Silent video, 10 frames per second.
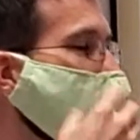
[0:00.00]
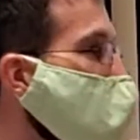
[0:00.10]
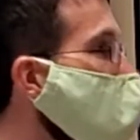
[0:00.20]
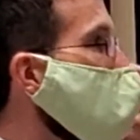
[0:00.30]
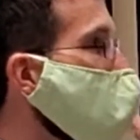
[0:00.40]

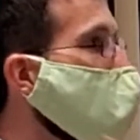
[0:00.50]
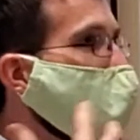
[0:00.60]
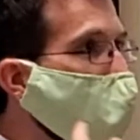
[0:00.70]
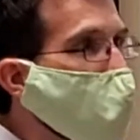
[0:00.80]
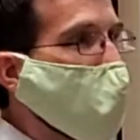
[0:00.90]
30
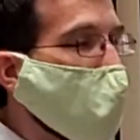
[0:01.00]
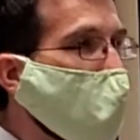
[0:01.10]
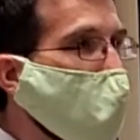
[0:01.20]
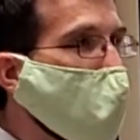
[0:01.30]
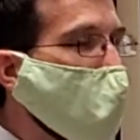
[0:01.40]
years
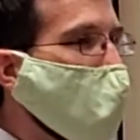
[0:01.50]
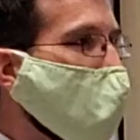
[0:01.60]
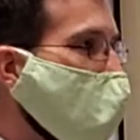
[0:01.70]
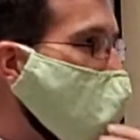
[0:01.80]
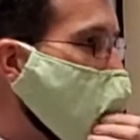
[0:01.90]
ago,
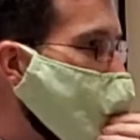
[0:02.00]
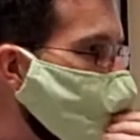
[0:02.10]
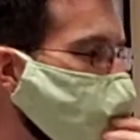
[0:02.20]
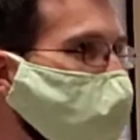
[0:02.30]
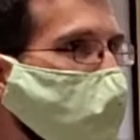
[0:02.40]
and
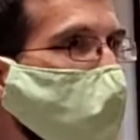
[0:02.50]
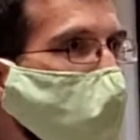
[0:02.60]
then